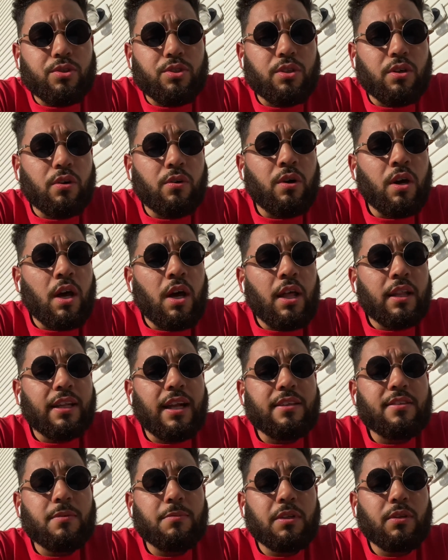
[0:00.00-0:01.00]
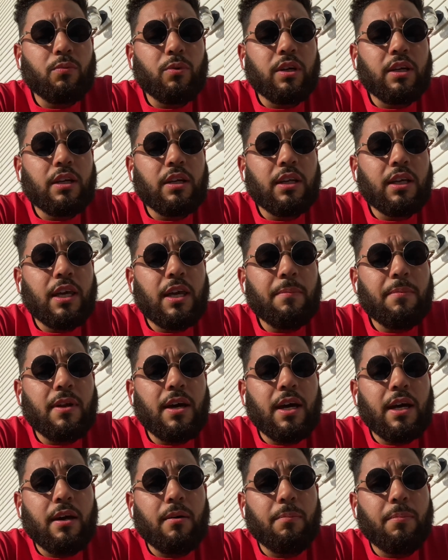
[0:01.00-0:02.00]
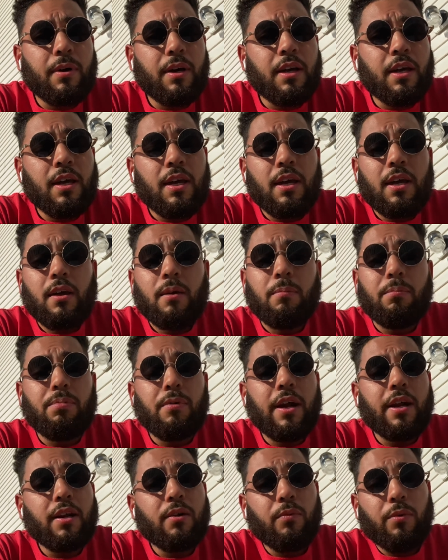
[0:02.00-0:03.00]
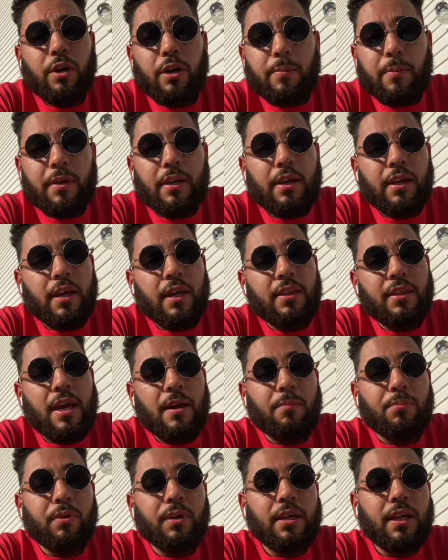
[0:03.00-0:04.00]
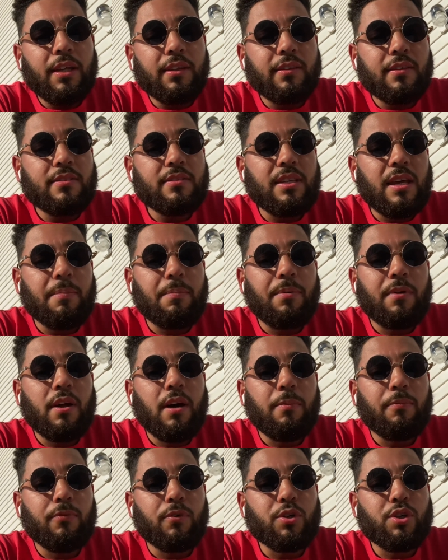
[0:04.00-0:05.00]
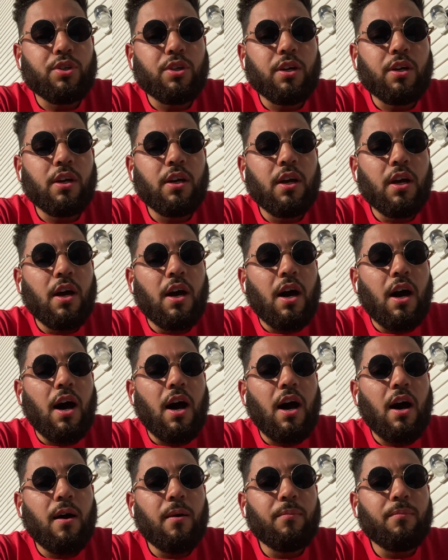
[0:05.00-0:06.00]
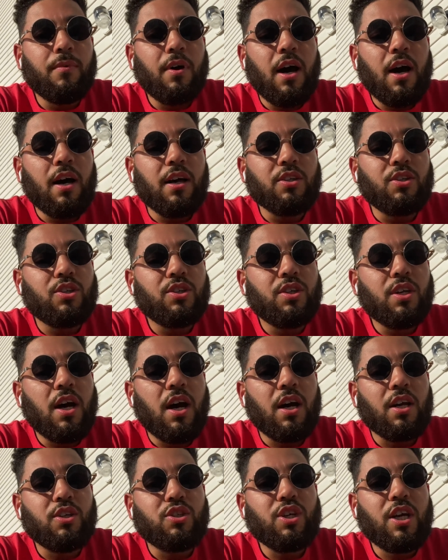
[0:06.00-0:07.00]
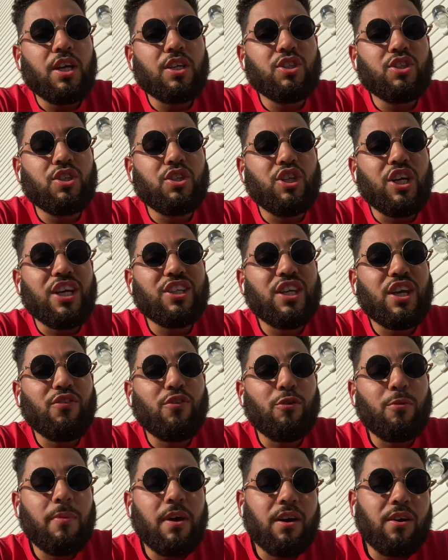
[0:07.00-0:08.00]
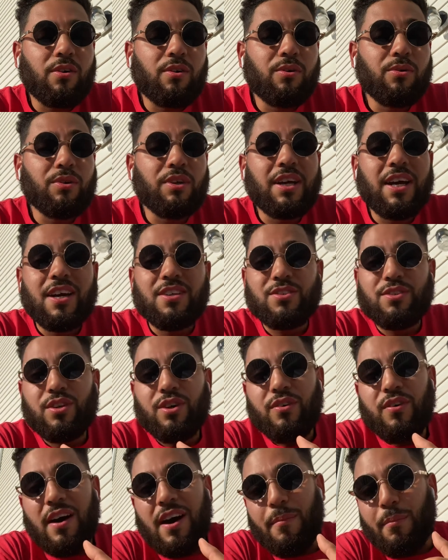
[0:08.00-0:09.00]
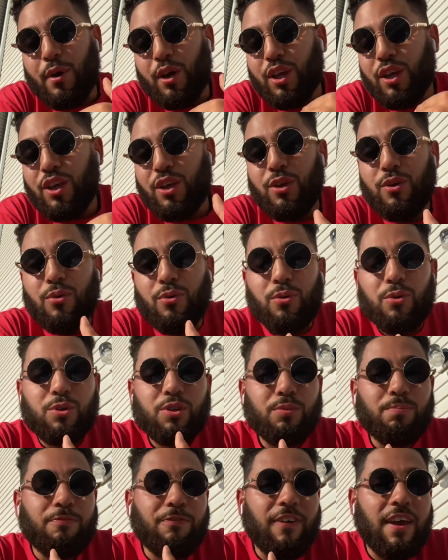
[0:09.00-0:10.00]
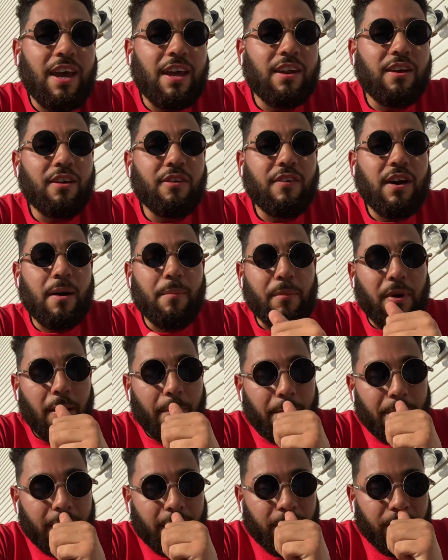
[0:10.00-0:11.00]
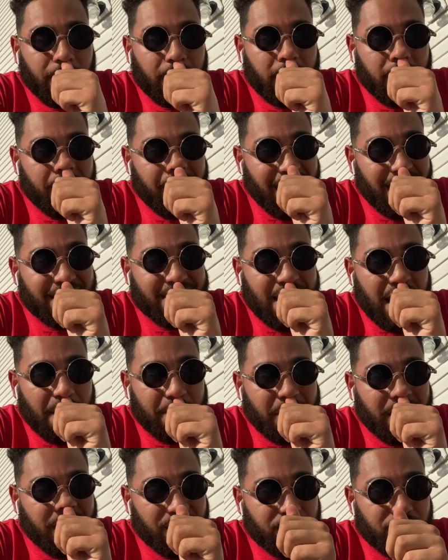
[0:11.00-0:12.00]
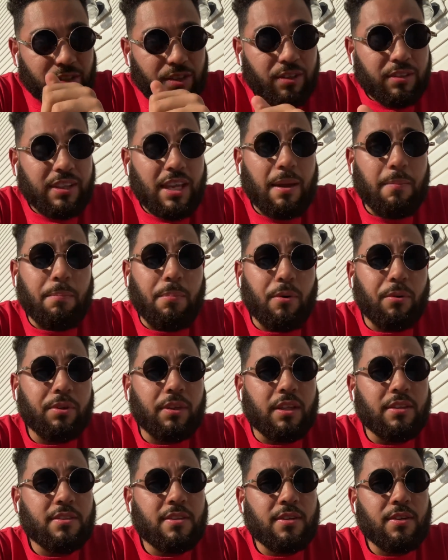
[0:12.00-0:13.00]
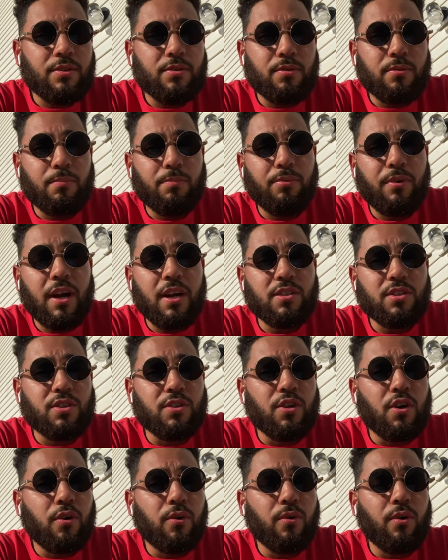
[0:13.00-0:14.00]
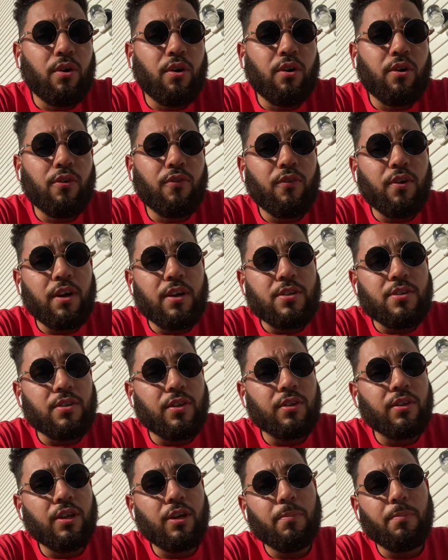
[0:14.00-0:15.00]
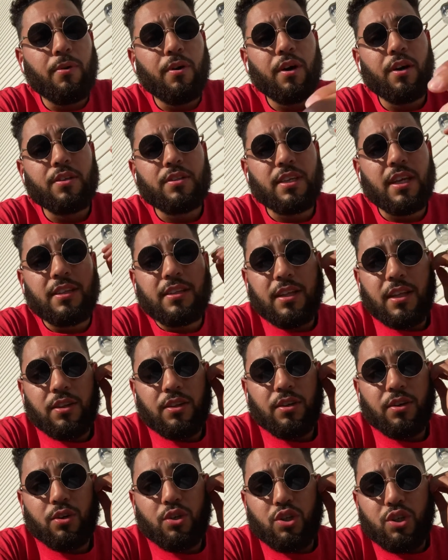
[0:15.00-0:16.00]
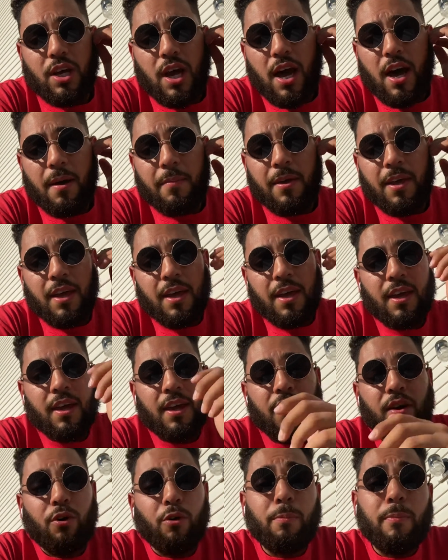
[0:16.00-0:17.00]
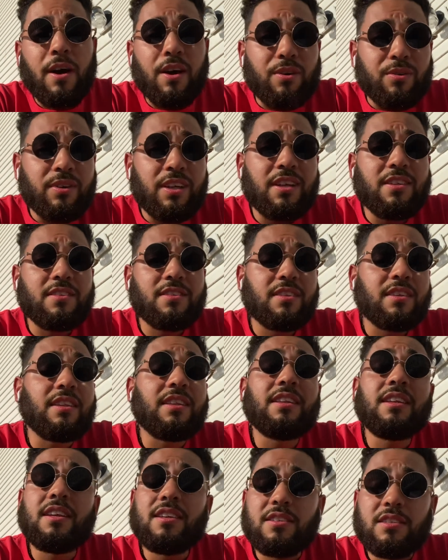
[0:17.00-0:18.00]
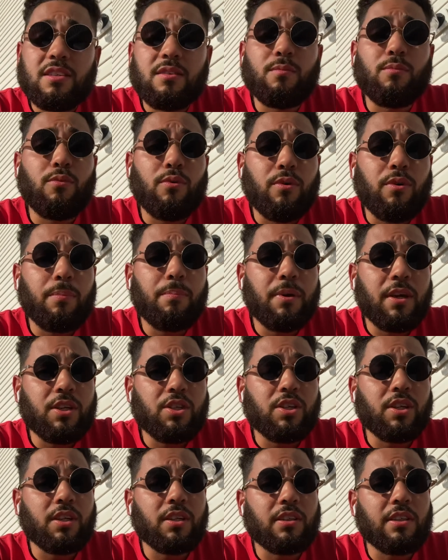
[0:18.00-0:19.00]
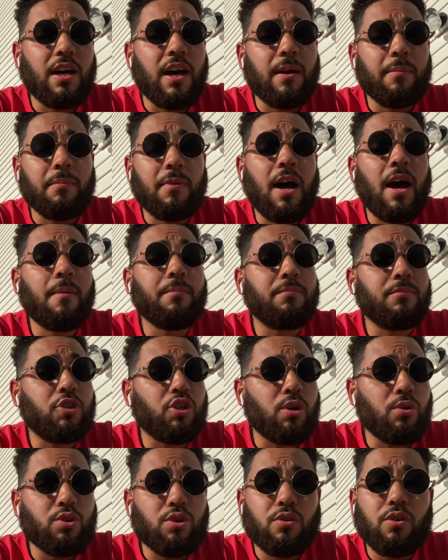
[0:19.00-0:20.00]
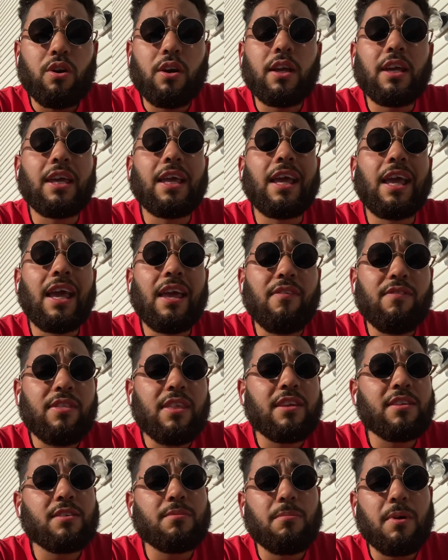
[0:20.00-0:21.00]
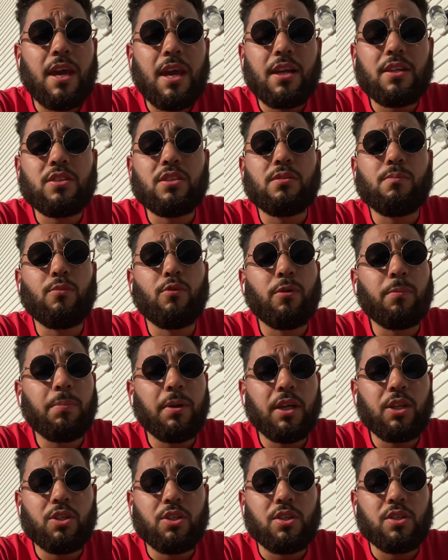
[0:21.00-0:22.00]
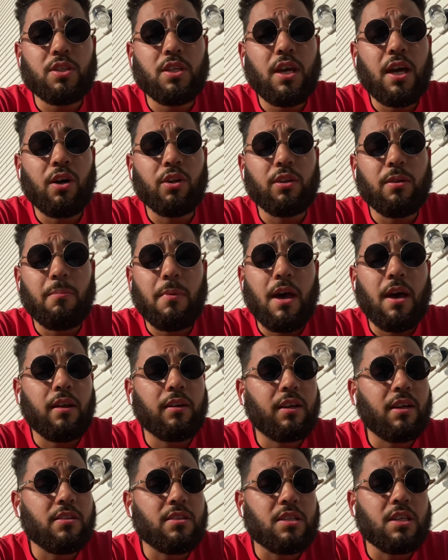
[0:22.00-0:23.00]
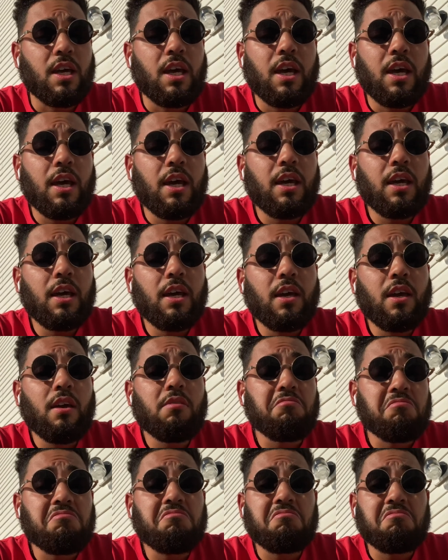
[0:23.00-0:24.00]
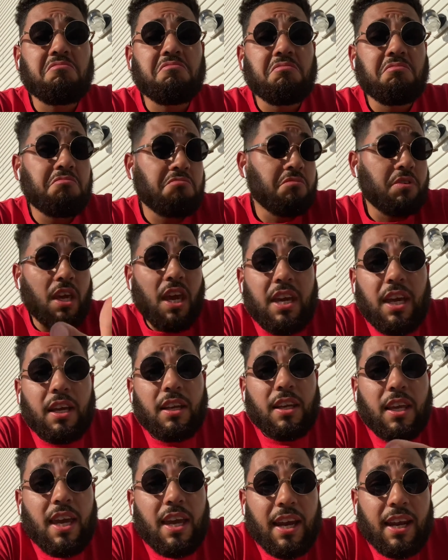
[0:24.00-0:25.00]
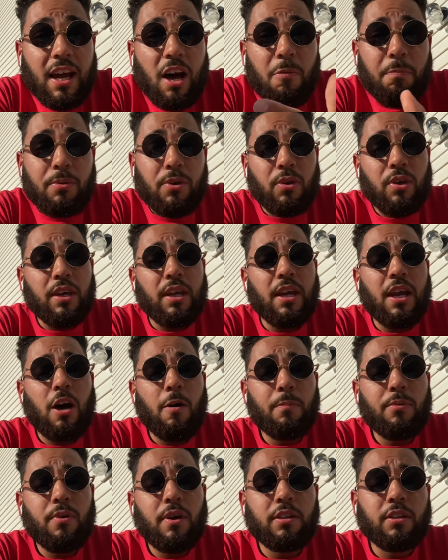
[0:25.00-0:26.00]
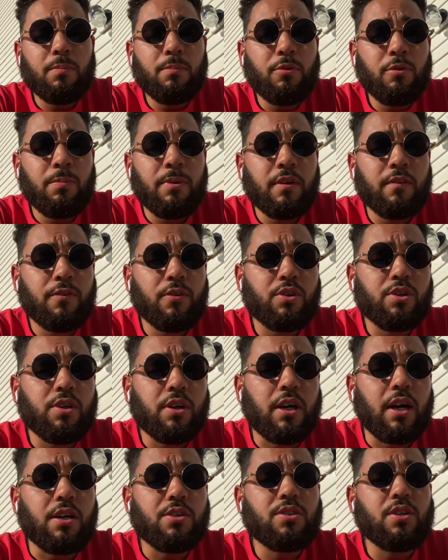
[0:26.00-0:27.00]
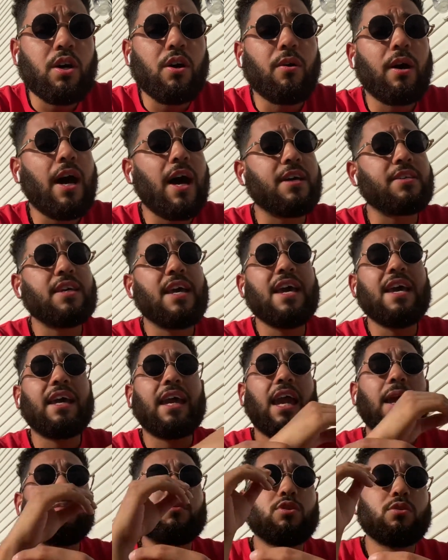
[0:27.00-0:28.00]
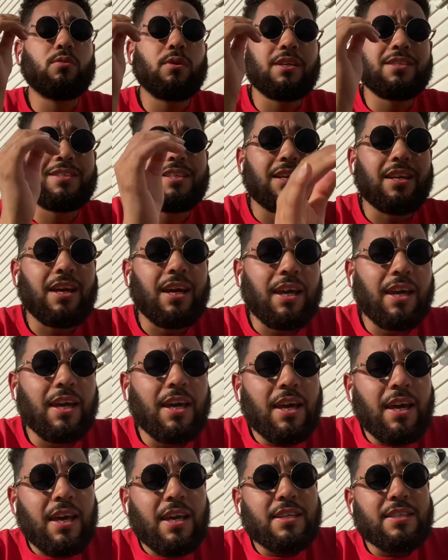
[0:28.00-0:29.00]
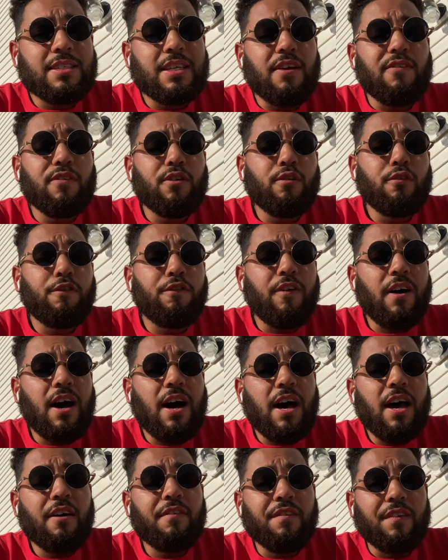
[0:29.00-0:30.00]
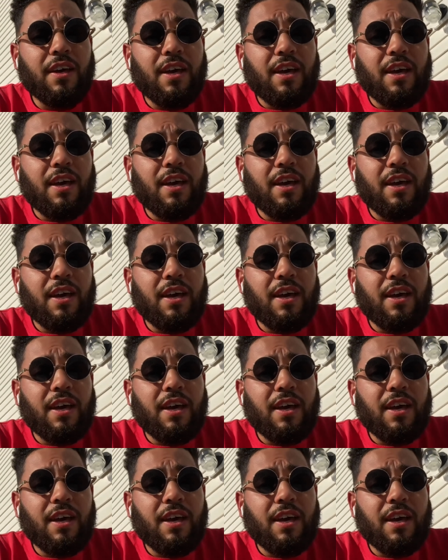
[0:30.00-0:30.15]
So that's something that we're going to keep an eye out. But Brandon Workman and Heath Embry need to step it up for sure. JJ Romero, who you guys know I'm a huge fan of, I'm big on him, and Tommy Hunter, they both continue to impress. No earned runs on their parts. They did their job. Romero needs some more pitching time. Joe Girardi, give this man some more pitches on the mound, because he can help you. He can help you at the bullpen for sure, guys. So, guys, game 2 is tonight, 7:05.